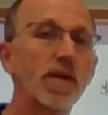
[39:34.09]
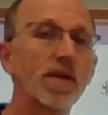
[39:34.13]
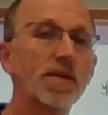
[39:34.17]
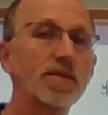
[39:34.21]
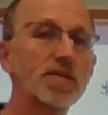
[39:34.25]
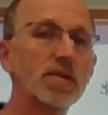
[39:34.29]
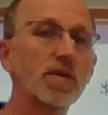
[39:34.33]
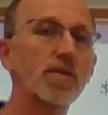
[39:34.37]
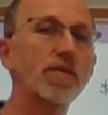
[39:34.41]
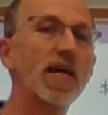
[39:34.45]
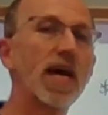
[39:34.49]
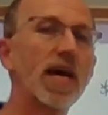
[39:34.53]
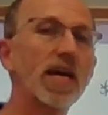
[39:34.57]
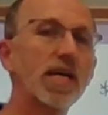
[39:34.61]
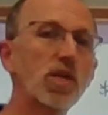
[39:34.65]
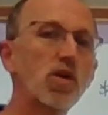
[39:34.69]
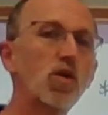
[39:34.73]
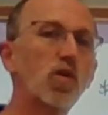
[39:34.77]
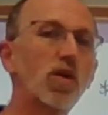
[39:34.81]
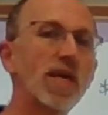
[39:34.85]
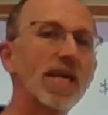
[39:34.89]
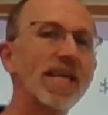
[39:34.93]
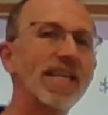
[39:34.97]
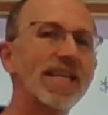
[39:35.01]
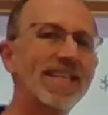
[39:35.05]
so that you
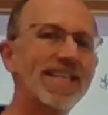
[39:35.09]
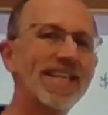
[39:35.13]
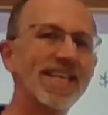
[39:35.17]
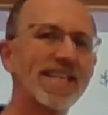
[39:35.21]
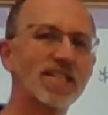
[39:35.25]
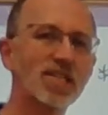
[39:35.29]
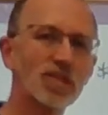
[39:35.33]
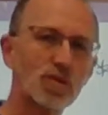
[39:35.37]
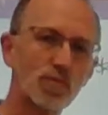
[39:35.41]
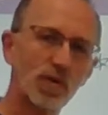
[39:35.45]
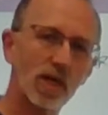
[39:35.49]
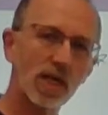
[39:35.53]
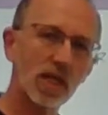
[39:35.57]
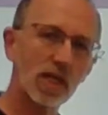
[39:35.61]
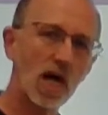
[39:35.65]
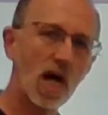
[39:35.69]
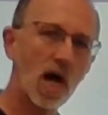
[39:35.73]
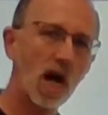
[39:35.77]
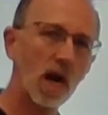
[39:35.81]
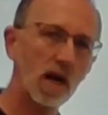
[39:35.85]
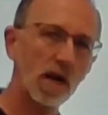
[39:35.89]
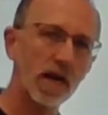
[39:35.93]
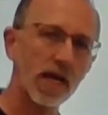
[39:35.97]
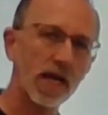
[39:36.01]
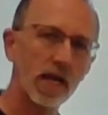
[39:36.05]
can
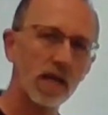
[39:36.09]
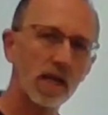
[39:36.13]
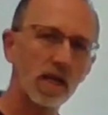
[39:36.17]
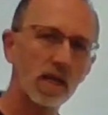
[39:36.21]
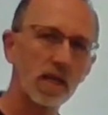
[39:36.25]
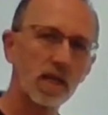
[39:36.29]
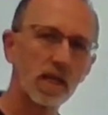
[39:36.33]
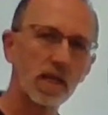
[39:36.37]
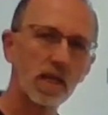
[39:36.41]
disregard it